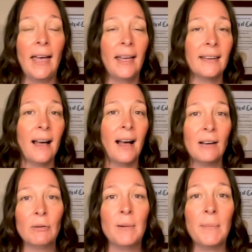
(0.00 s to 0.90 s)
And
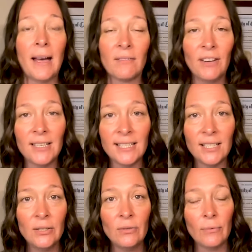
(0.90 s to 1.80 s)
I will be back very
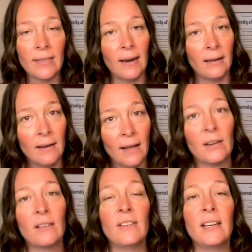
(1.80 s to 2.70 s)
soon with
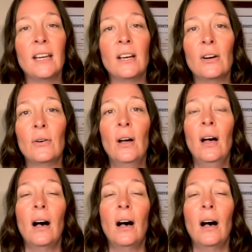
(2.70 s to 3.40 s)
another video